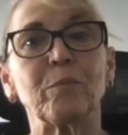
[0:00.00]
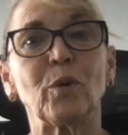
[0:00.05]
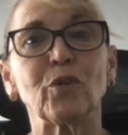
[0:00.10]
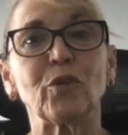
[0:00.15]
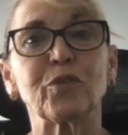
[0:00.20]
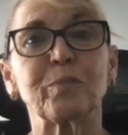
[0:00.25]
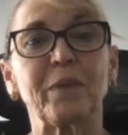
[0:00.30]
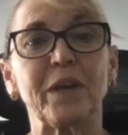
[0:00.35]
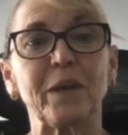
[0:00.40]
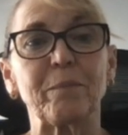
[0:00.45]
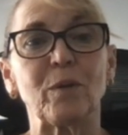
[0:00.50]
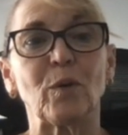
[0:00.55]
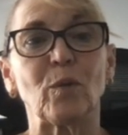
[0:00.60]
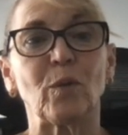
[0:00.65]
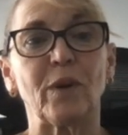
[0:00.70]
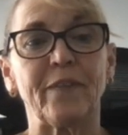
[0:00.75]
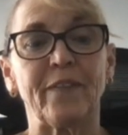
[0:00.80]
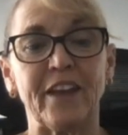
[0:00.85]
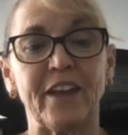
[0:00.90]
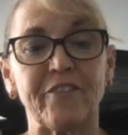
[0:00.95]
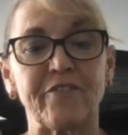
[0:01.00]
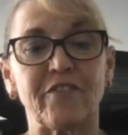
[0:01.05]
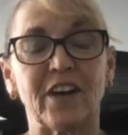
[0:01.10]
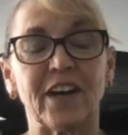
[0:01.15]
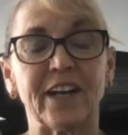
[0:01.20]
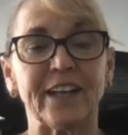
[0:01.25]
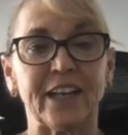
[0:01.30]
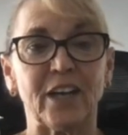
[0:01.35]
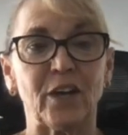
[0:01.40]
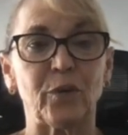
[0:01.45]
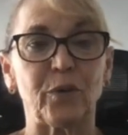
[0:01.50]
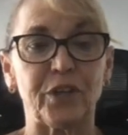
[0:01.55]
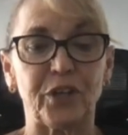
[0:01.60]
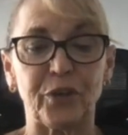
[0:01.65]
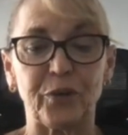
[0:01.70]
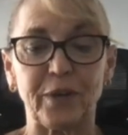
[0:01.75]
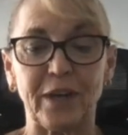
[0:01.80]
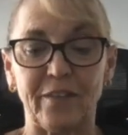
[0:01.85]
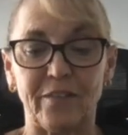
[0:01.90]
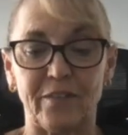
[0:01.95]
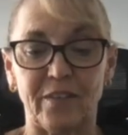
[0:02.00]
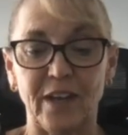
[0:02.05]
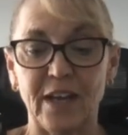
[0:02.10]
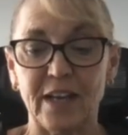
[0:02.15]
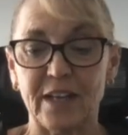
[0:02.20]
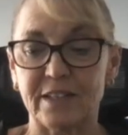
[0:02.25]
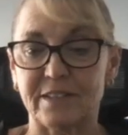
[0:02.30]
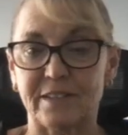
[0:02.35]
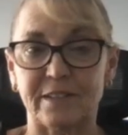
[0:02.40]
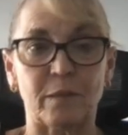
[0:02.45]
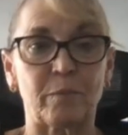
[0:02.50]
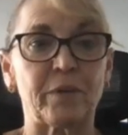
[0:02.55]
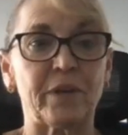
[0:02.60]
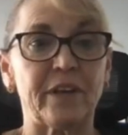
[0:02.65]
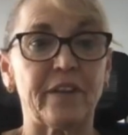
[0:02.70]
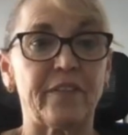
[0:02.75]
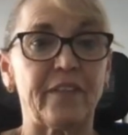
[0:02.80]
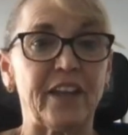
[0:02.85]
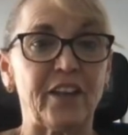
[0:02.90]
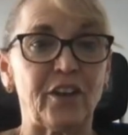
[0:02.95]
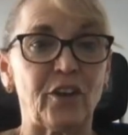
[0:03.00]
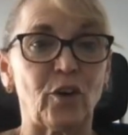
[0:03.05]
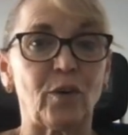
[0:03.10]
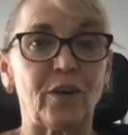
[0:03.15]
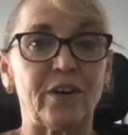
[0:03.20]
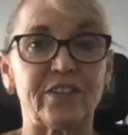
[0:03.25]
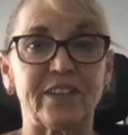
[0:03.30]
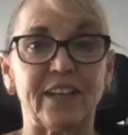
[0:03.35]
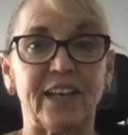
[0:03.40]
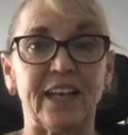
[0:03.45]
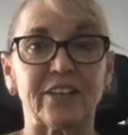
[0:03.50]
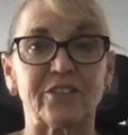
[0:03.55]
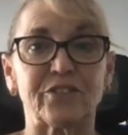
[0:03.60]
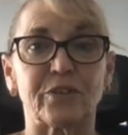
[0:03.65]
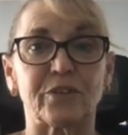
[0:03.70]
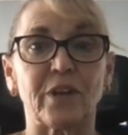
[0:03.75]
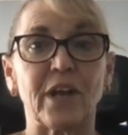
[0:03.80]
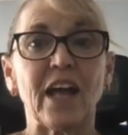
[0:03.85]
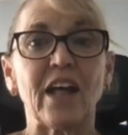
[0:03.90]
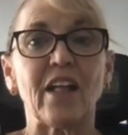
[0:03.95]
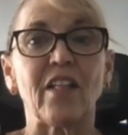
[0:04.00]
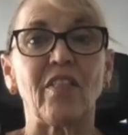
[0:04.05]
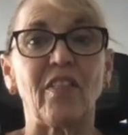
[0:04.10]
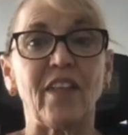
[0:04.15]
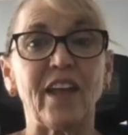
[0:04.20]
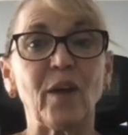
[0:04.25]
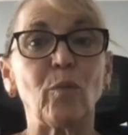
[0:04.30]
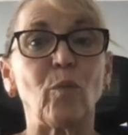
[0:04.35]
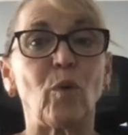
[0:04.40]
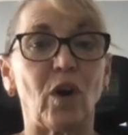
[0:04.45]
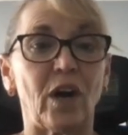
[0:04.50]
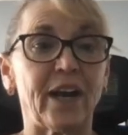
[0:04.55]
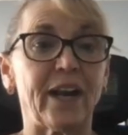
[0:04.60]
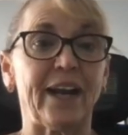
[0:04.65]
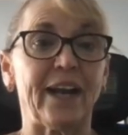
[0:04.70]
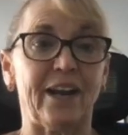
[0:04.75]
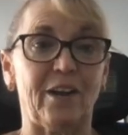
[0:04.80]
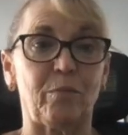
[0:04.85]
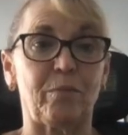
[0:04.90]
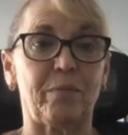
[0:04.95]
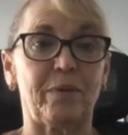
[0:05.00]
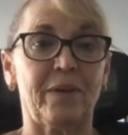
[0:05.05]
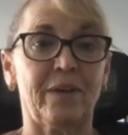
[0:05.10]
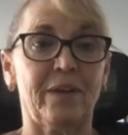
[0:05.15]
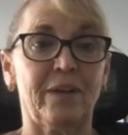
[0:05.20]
Most people, when they find out you have somebody they know has cancer, they wanna help.